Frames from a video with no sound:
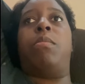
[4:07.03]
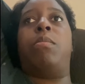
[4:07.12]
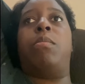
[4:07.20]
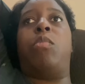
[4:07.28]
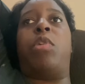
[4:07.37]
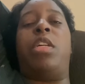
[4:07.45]

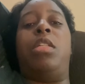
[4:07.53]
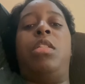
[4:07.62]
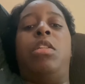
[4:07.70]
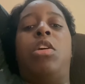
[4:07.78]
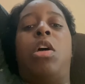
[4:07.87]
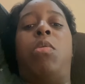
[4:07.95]
We're
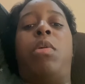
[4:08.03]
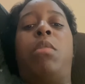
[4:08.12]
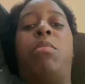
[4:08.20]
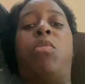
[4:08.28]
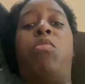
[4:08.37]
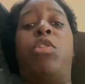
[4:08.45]

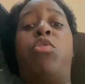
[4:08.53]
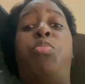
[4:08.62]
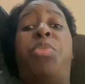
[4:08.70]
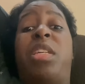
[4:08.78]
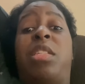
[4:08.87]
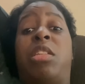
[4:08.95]
easygoing, but when you
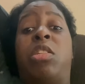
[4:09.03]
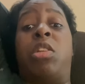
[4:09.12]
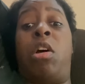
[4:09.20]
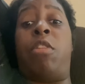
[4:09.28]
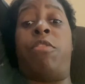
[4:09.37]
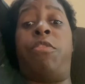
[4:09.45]
piss us
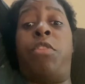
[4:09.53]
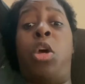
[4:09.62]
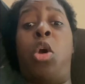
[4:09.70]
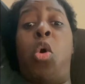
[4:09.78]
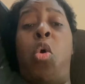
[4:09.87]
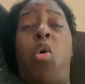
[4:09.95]
off,
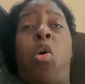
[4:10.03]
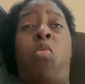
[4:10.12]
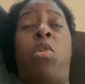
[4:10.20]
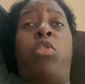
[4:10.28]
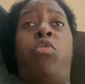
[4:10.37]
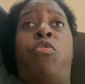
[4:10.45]
or
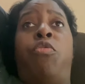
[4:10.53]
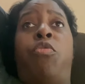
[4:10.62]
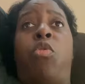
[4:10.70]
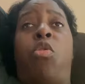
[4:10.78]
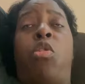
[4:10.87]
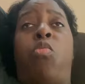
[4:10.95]
when
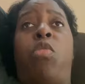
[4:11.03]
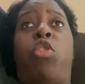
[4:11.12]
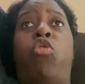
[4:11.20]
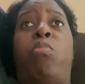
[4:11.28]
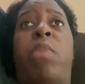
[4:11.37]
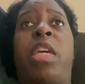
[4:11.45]

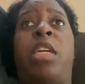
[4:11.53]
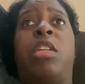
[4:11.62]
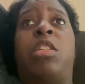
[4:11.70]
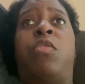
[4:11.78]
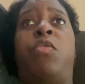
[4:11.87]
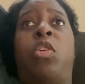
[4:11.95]
you make
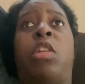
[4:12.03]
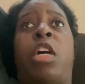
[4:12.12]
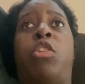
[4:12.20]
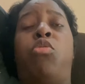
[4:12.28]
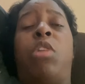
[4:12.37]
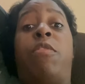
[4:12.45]
us feel
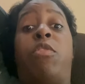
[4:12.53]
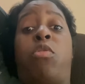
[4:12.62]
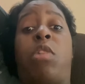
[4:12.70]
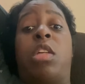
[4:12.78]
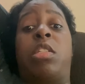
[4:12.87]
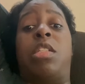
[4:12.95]
like you have
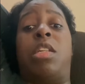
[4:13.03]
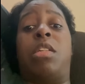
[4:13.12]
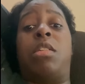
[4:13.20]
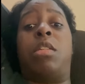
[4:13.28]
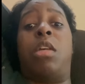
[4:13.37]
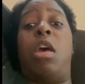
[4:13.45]
crossed
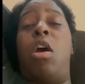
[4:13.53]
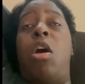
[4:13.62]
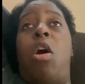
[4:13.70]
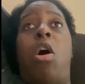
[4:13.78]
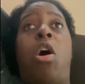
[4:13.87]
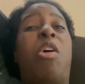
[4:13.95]
us,
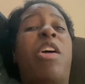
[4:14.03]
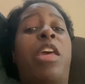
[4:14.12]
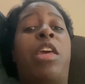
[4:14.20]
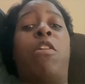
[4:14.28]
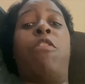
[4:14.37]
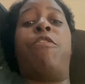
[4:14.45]
all
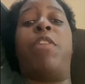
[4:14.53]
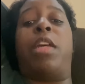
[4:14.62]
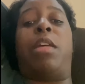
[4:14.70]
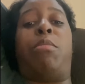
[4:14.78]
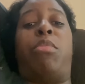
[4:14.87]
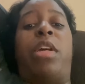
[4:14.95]
hell
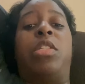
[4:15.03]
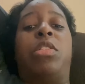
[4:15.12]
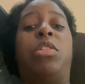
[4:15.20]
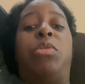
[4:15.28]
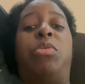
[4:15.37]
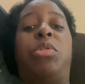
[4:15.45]
fucking breaks
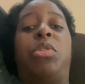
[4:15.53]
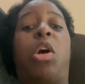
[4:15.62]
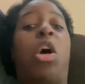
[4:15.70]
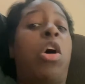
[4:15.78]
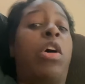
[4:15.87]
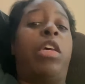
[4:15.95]
loose.
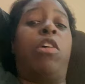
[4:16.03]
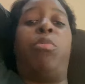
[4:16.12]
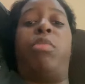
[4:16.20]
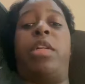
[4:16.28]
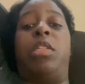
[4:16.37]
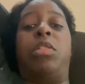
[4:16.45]
All hell
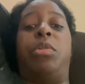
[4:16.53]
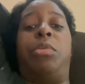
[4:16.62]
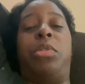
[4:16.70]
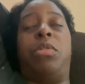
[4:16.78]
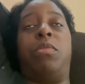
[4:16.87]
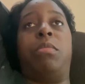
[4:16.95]
breaks loose.